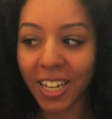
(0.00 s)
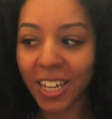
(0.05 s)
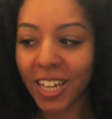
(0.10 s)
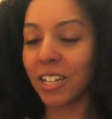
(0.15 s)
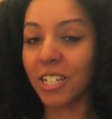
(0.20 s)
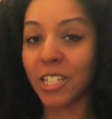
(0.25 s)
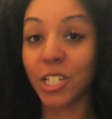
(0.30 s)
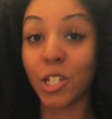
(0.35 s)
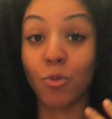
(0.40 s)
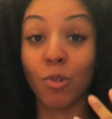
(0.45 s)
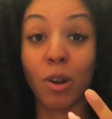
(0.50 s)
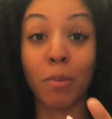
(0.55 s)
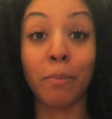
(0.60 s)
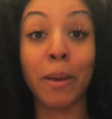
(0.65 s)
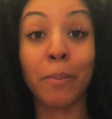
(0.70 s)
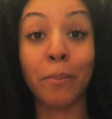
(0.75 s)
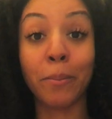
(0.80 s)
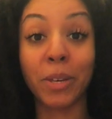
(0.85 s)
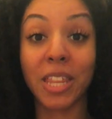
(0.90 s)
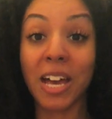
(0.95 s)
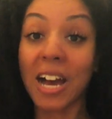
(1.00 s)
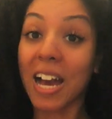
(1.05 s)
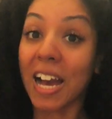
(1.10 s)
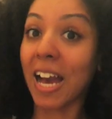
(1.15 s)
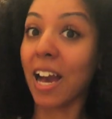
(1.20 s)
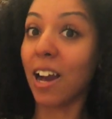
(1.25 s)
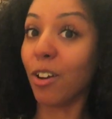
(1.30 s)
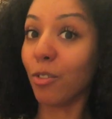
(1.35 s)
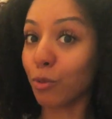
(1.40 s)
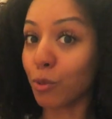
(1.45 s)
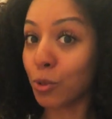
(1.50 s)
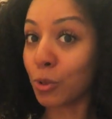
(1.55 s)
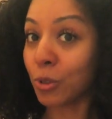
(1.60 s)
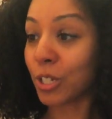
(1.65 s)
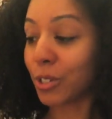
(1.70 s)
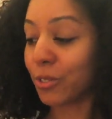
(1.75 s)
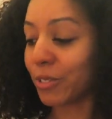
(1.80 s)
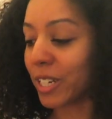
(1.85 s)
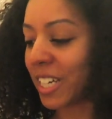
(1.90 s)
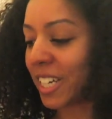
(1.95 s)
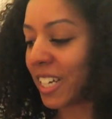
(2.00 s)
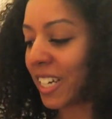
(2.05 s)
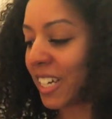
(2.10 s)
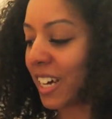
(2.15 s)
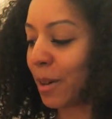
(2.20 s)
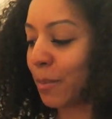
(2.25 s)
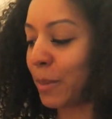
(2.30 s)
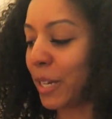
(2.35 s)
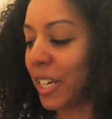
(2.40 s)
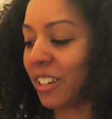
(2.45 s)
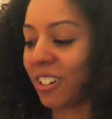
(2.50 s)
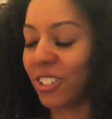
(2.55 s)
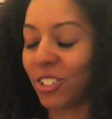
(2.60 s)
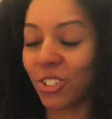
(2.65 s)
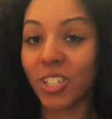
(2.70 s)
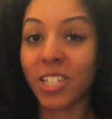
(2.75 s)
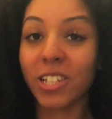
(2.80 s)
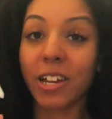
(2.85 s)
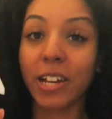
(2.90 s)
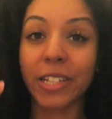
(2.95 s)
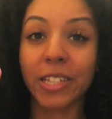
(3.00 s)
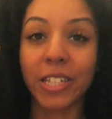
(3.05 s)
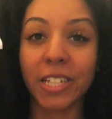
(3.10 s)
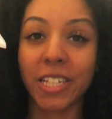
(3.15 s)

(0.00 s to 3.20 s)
I like to remember that I have water in it. I mean, I just like to